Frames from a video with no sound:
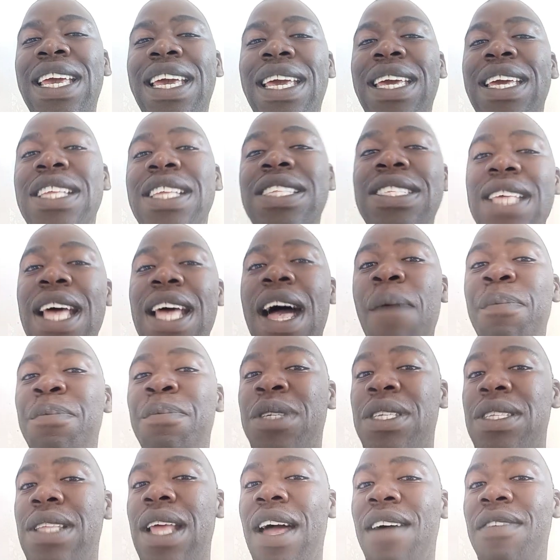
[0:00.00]
heats up
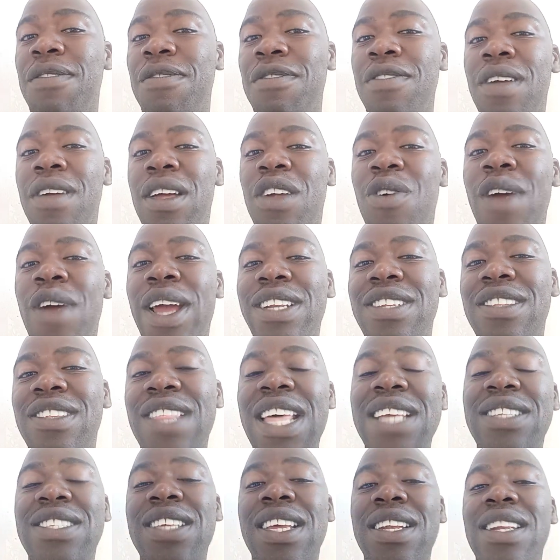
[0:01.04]
stuff, right?
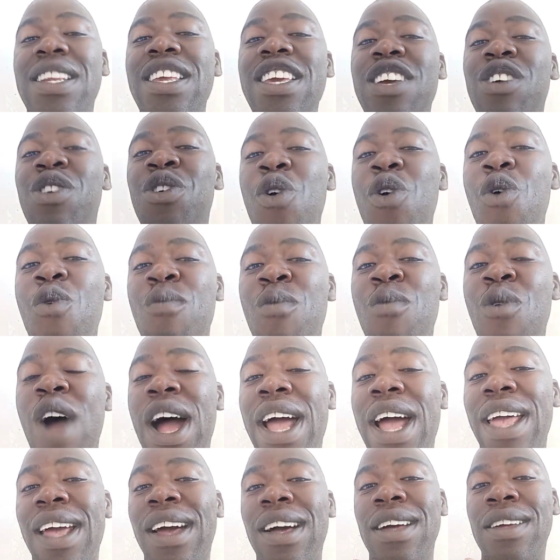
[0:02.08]
That's a nichrome
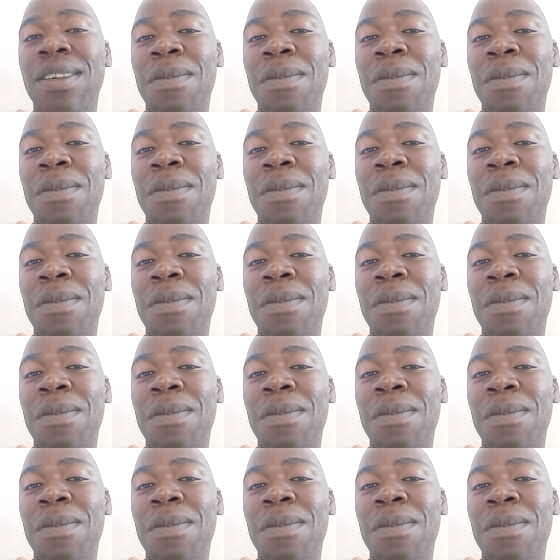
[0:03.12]
wire